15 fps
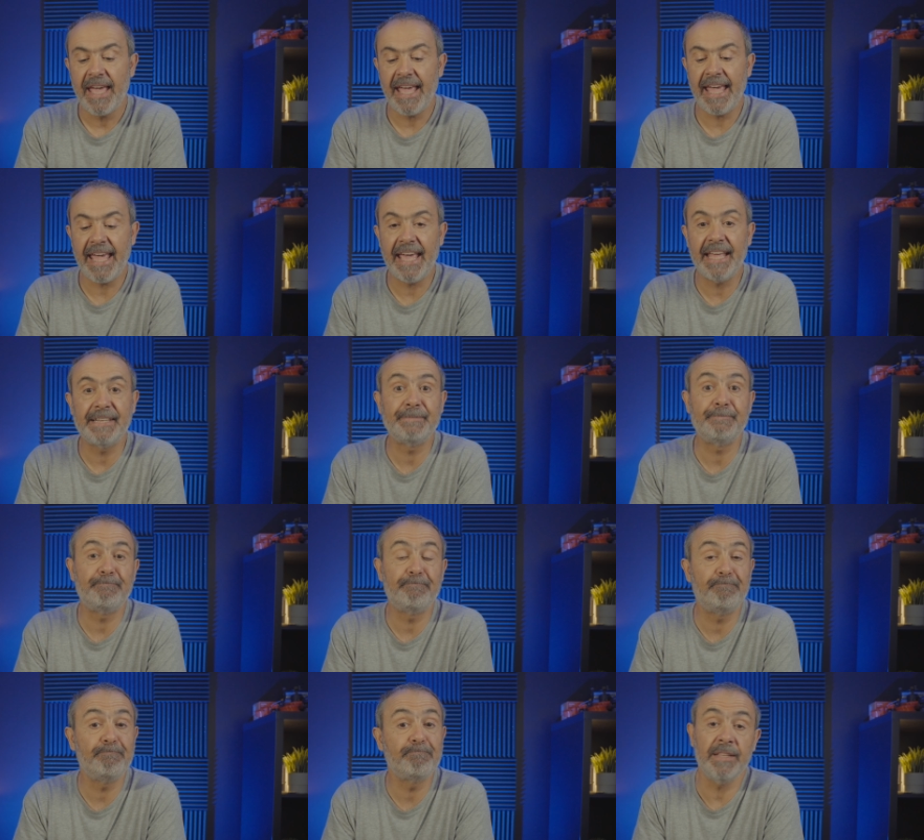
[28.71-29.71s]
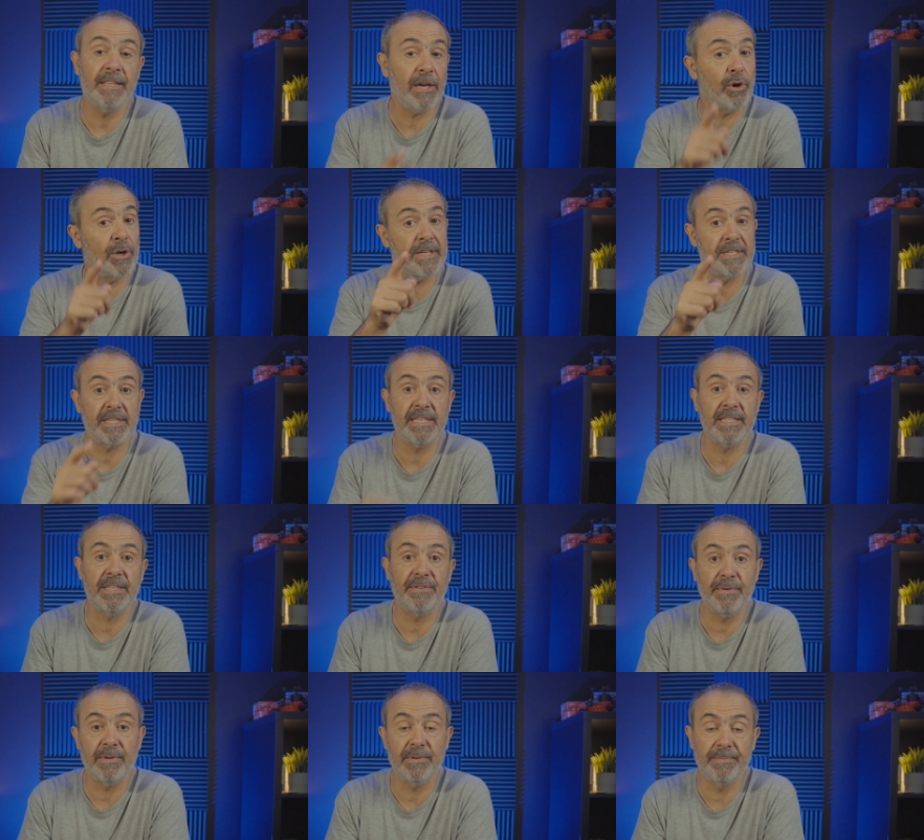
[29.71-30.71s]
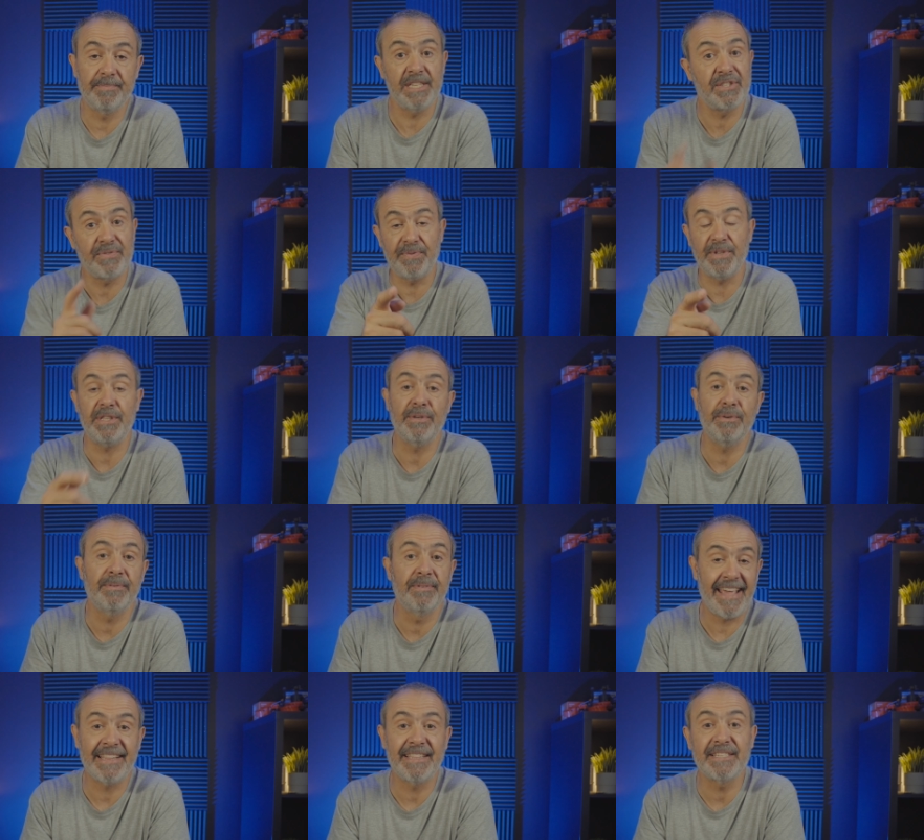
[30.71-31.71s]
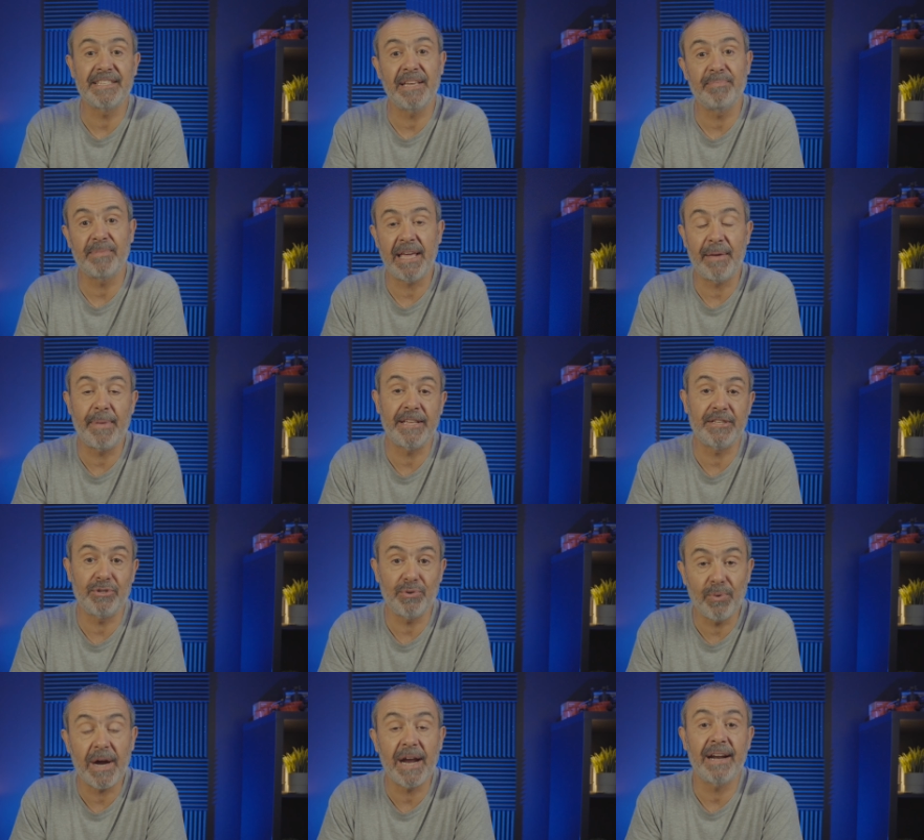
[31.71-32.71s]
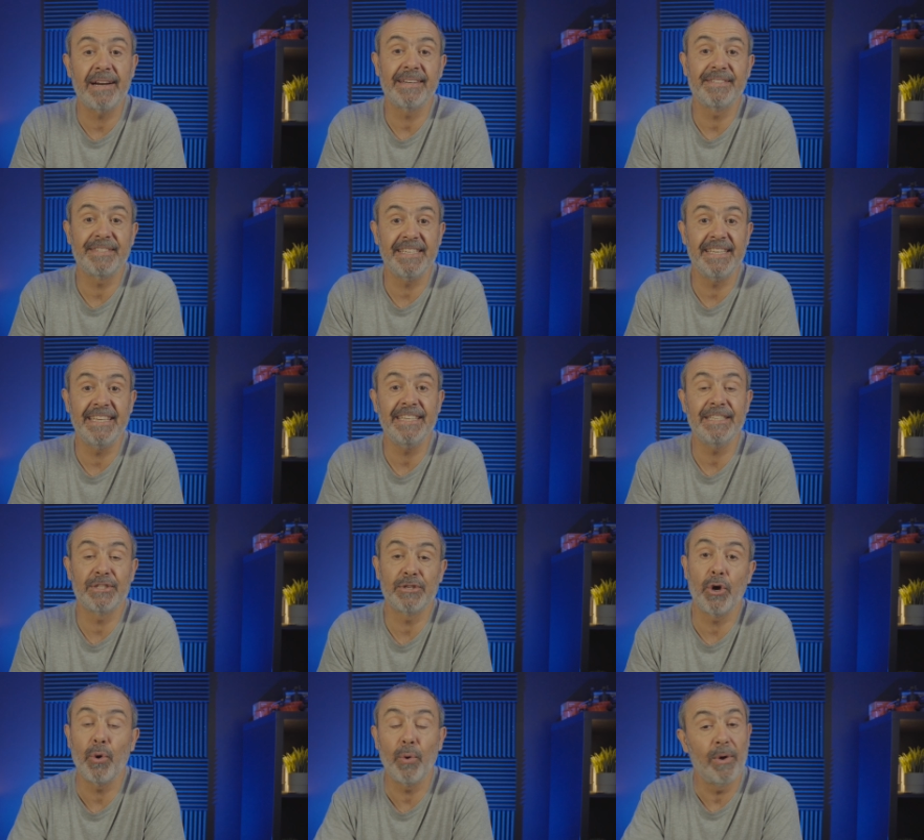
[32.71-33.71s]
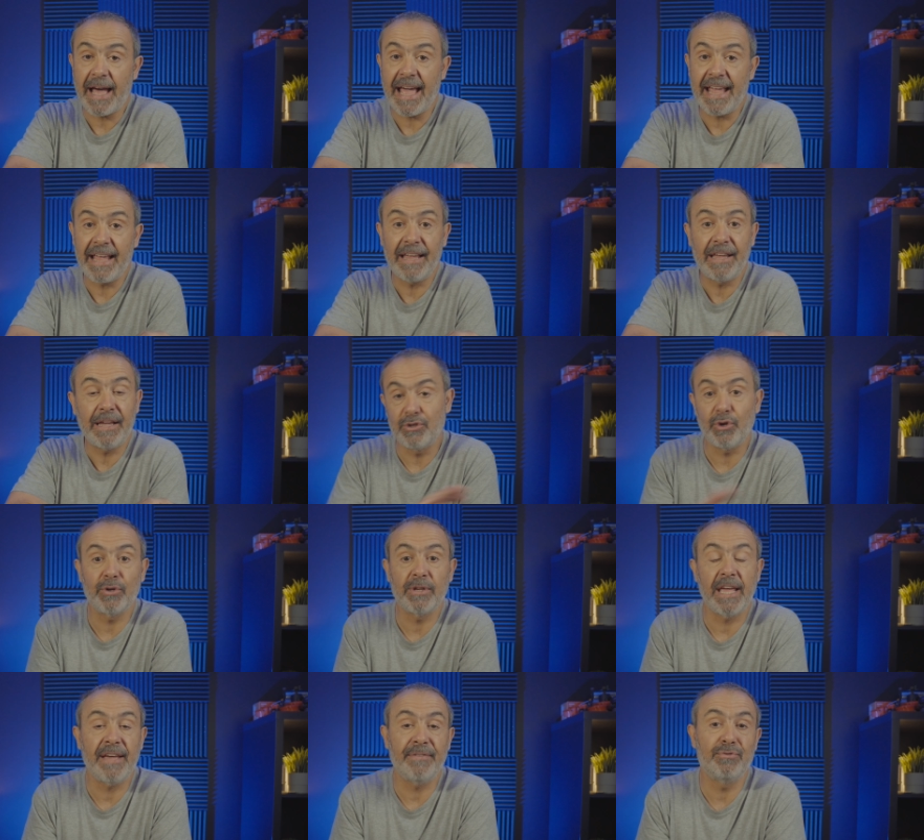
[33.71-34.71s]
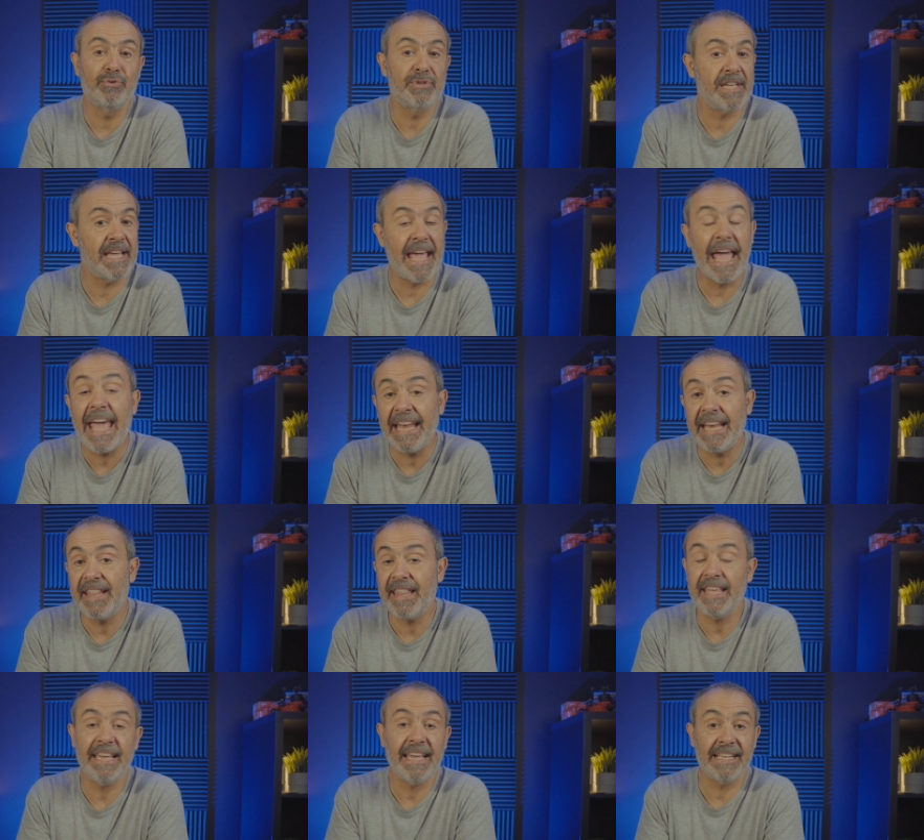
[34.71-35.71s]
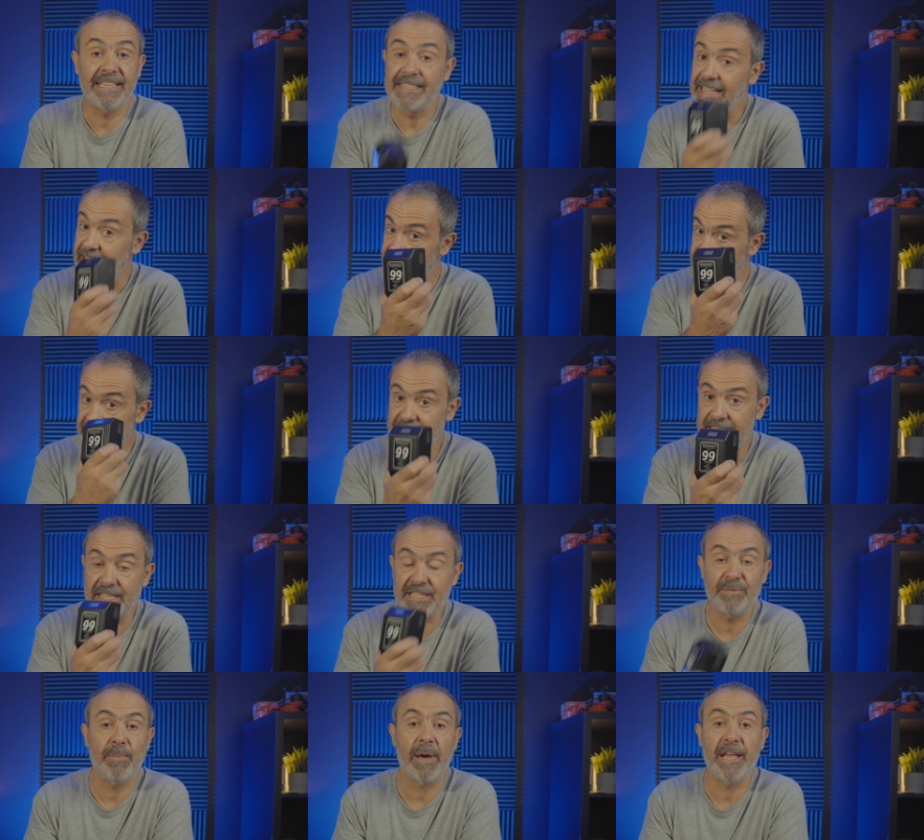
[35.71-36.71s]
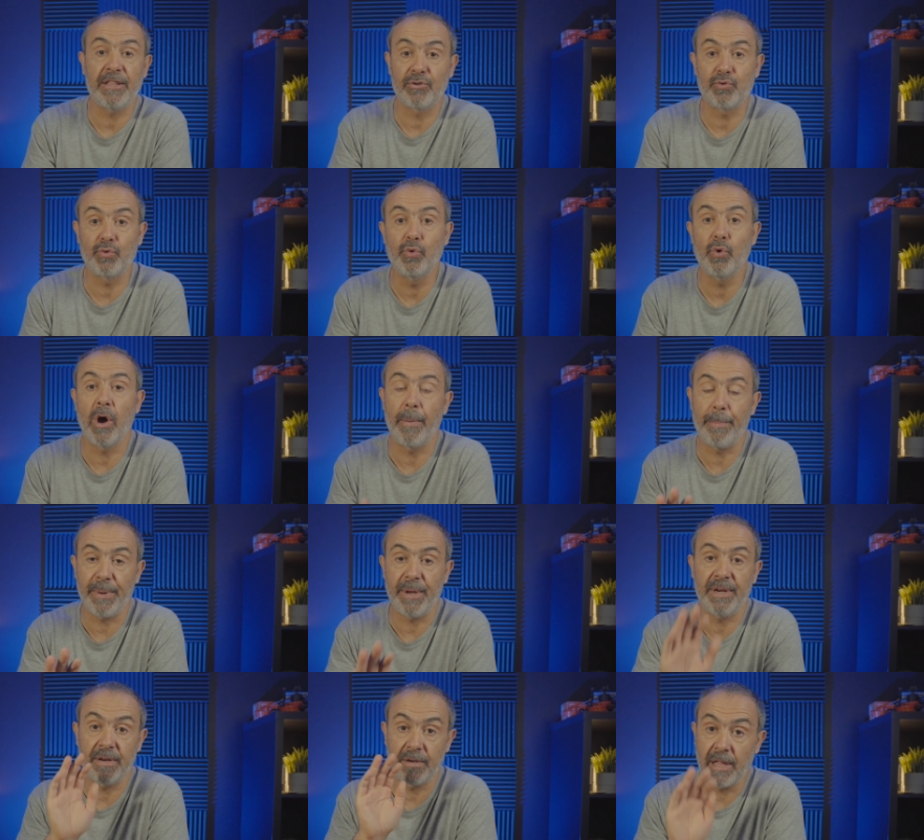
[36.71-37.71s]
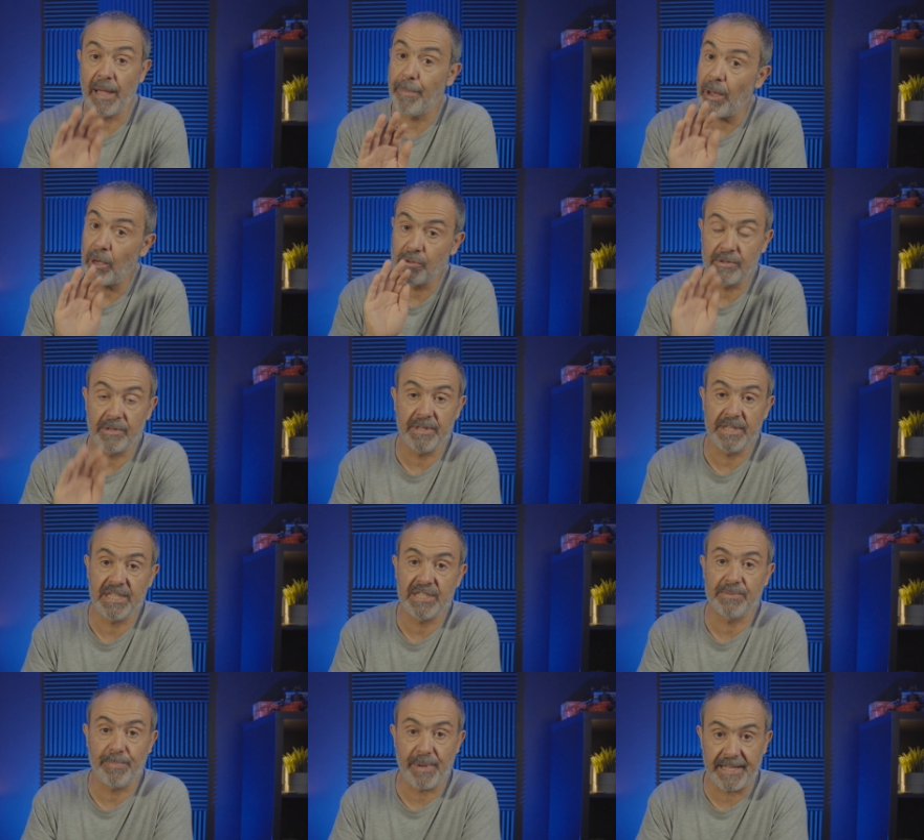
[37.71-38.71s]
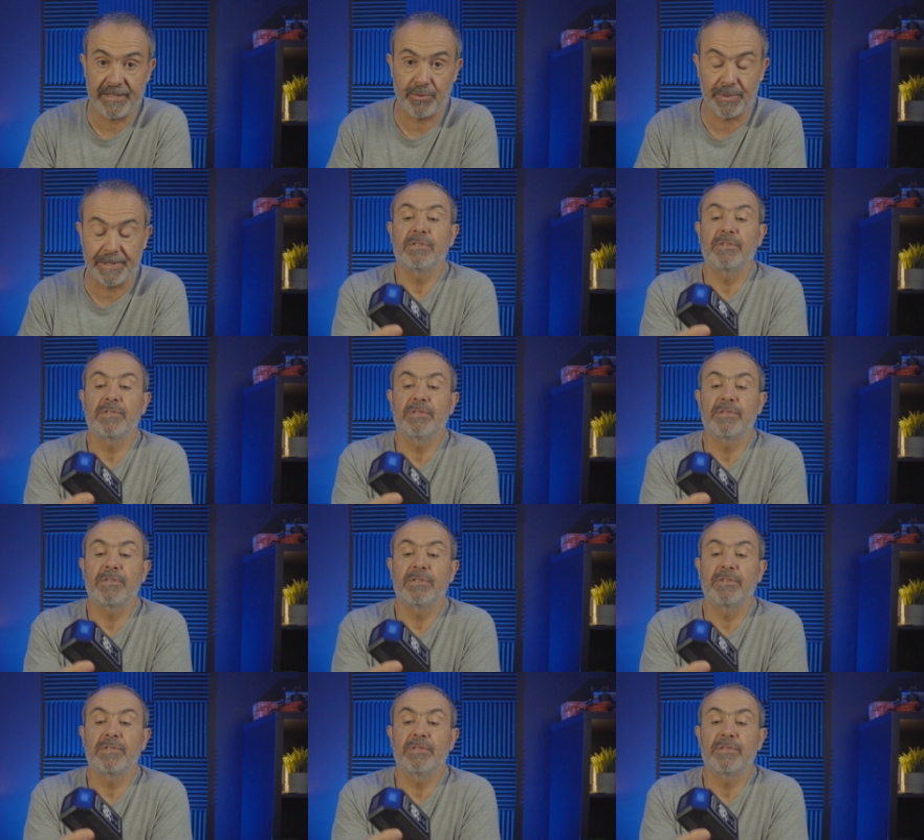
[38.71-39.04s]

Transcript: and they're gonna see the, this video at the same time as you are seeing so I don't have to say anything and this is my true opinion about this battery.